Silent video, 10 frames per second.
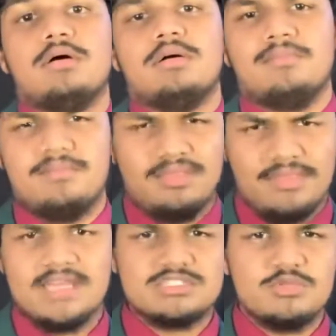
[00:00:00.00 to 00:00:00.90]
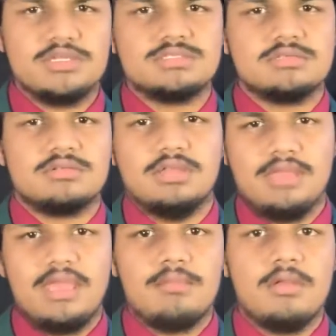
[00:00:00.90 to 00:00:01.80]
Next week's
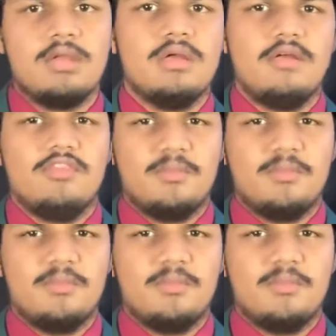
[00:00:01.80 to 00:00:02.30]
game, the